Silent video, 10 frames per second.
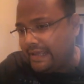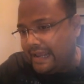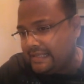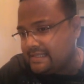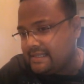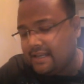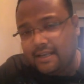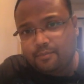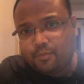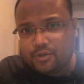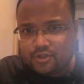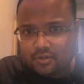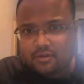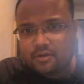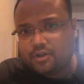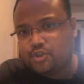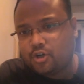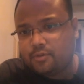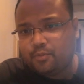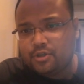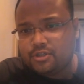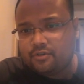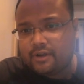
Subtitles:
any sell position or short position